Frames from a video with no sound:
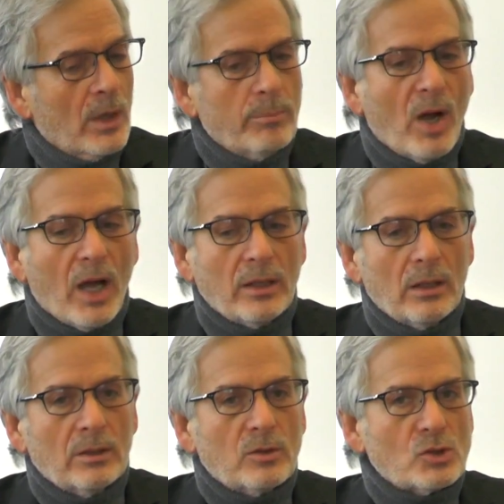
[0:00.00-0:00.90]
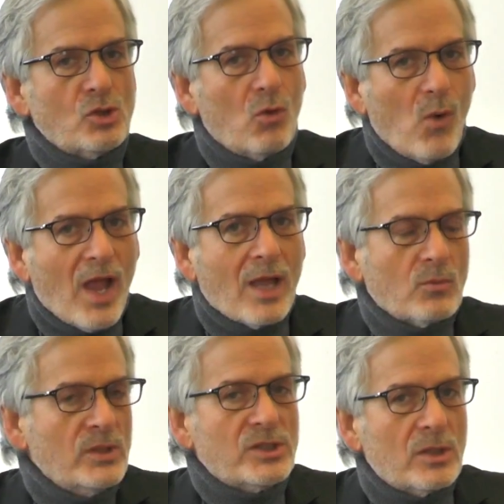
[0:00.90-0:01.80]
but there's no
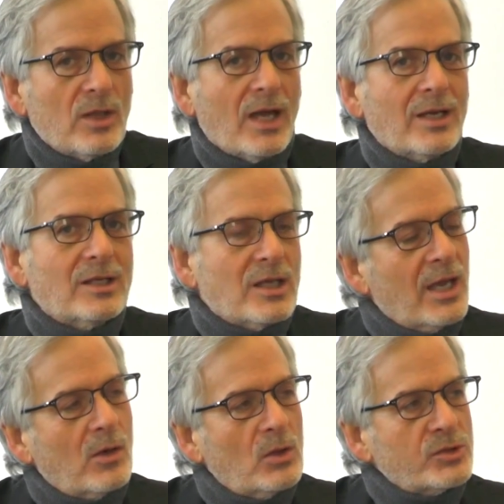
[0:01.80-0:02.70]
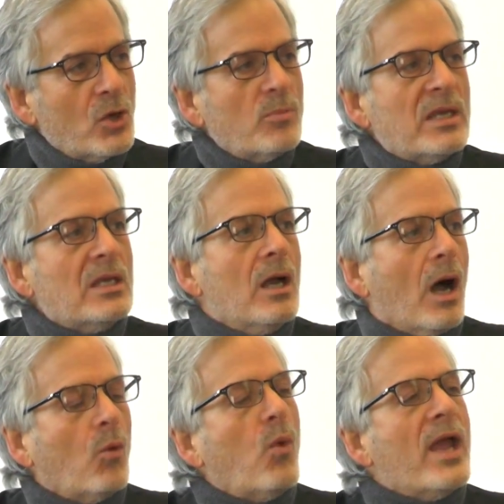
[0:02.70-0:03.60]
reason that it can't also be
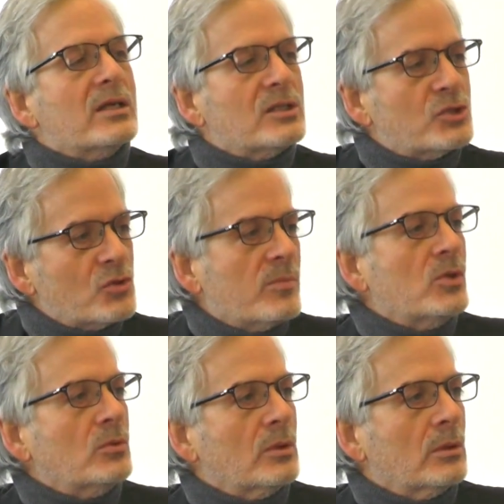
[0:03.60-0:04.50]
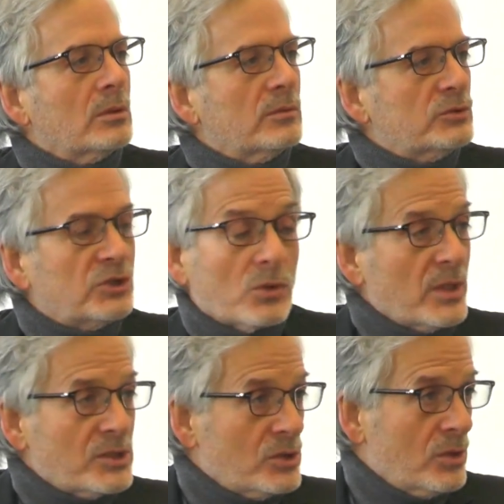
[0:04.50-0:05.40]
a way to distribute
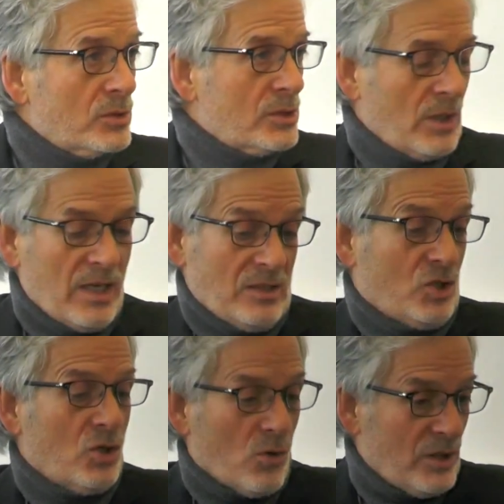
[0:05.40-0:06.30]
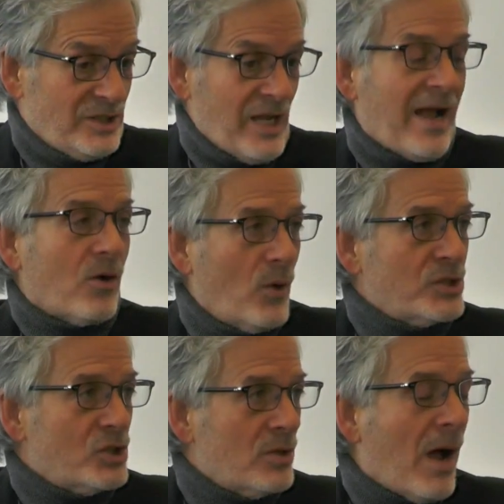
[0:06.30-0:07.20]
serious news. Now get to your exact
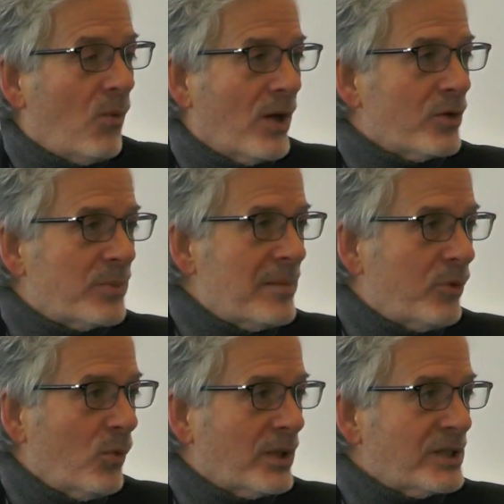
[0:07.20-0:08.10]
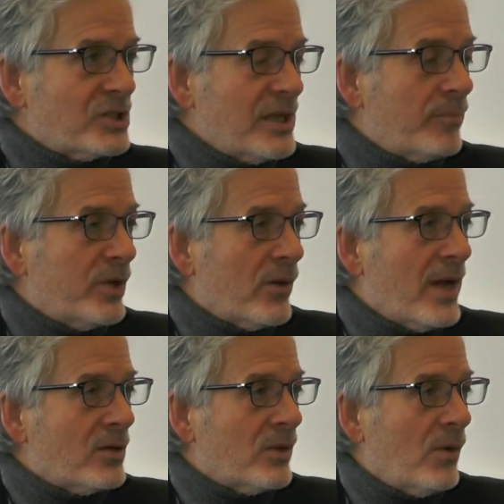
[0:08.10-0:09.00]
question about whether people will accept their
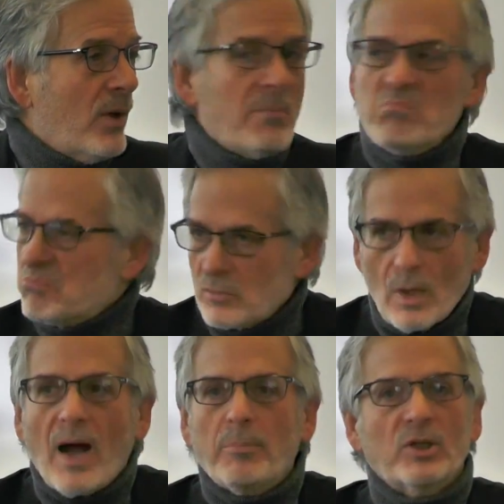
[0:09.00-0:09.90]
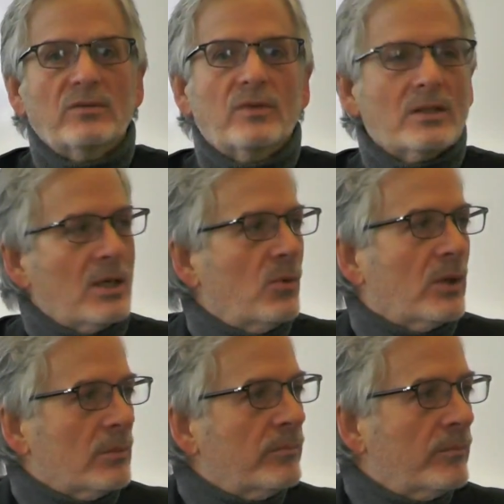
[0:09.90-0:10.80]
anchor that way. I believe that they will.